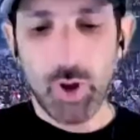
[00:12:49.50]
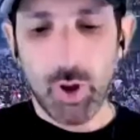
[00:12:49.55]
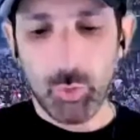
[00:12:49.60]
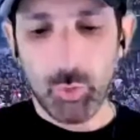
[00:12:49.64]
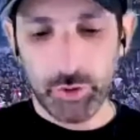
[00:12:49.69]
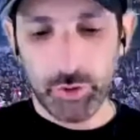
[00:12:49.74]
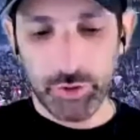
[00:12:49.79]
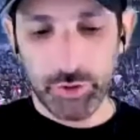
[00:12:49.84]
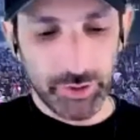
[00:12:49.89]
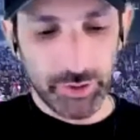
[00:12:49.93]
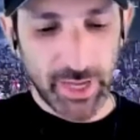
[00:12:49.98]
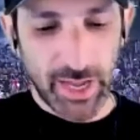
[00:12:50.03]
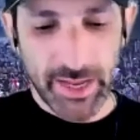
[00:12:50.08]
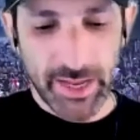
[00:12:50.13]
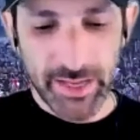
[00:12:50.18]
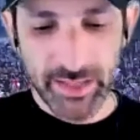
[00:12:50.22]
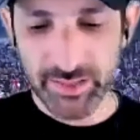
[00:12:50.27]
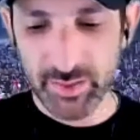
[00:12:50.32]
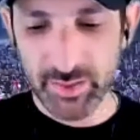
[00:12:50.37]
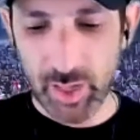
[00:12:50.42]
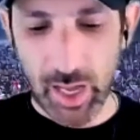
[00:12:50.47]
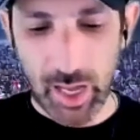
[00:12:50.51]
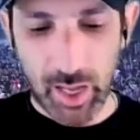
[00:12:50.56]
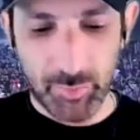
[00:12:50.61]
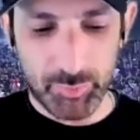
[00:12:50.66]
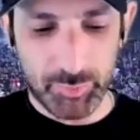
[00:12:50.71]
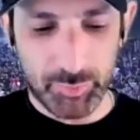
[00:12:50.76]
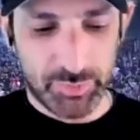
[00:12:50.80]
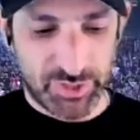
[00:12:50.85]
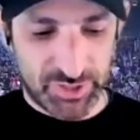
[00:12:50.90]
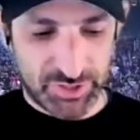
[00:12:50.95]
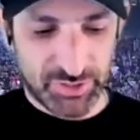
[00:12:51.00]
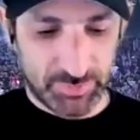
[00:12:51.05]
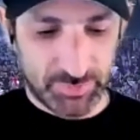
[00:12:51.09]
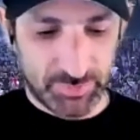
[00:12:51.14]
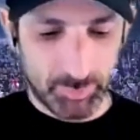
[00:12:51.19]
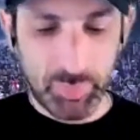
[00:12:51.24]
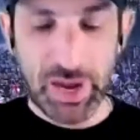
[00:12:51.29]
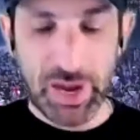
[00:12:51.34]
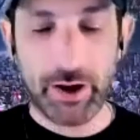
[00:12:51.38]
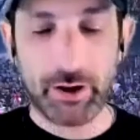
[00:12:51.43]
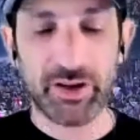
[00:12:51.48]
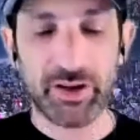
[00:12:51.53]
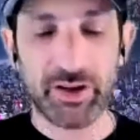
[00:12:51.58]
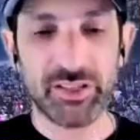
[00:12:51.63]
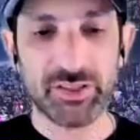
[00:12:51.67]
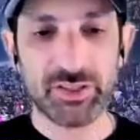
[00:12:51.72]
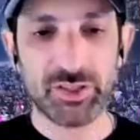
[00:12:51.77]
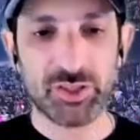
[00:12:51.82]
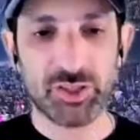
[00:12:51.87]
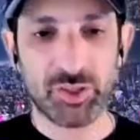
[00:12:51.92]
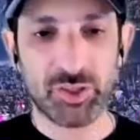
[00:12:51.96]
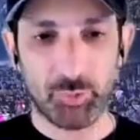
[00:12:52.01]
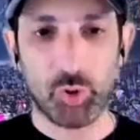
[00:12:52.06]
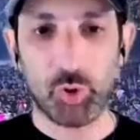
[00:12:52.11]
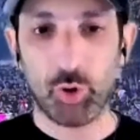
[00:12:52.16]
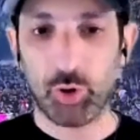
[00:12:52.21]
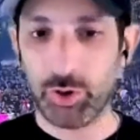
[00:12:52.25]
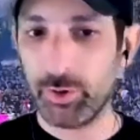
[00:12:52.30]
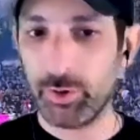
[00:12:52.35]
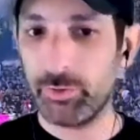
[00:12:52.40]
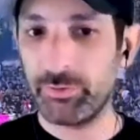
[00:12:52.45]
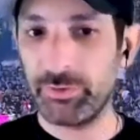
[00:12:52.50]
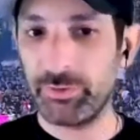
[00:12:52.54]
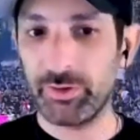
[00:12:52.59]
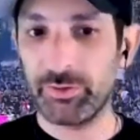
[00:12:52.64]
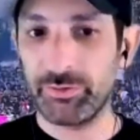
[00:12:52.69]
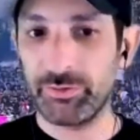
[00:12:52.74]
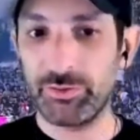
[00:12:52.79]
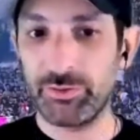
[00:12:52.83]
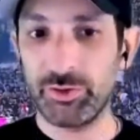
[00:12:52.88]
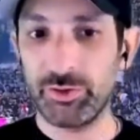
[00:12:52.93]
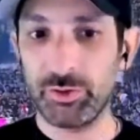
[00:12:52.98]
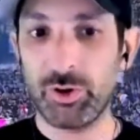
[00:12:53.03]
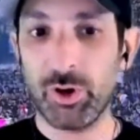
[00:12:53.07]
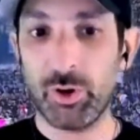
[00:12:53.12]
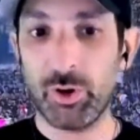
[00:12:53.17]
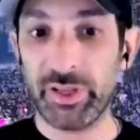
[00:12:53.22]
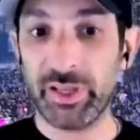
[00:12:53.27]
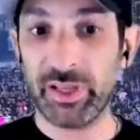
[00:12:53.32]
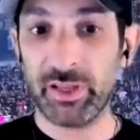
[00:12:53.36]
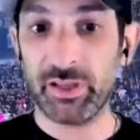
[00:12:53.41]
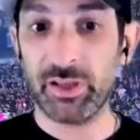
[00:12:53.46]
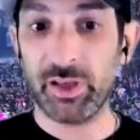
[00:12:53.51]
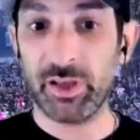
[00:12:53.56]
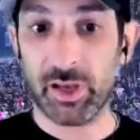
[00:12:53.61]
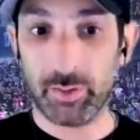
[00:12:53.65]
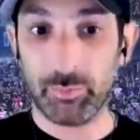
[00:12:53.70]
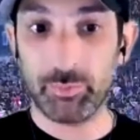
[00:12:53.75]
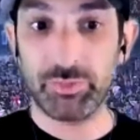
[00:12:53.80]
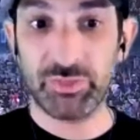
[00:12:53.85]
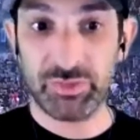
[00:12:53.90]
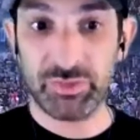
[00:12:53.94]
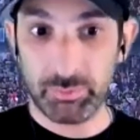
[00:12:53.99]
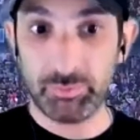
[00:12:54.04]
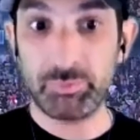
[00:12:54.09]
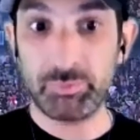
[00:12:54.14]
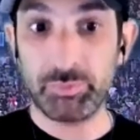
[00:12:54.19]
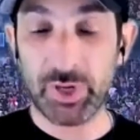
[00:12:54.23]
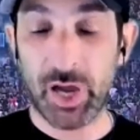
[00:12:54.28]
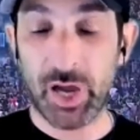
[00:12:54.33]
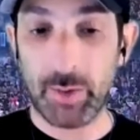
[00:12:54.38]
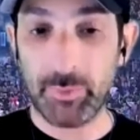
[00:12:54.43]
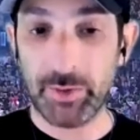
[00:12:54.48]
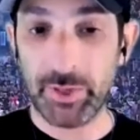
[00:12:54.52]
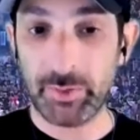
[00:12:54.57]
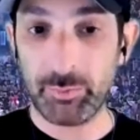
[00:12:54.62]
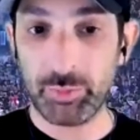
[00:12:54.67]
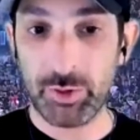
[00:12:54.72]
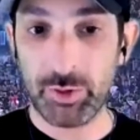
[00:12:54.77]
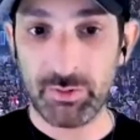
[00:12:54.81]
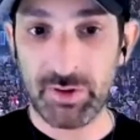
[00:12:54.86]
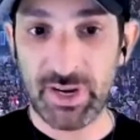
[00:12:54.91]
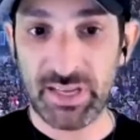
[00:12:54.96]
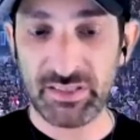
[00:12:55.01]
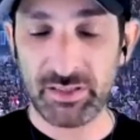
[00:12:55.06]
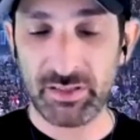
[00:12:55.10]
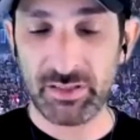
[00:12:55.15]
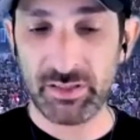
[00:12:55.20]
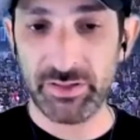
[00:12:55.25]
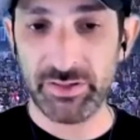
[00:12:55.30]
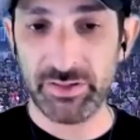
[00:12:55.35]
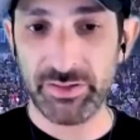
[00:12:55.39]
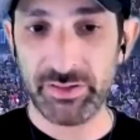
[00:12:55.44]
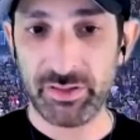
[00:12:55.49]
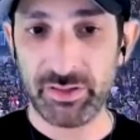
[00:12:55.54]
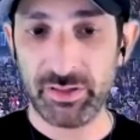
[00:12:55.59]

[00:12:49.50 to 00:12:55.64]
were your guys' parents supportive of you becoming pro wrestlers?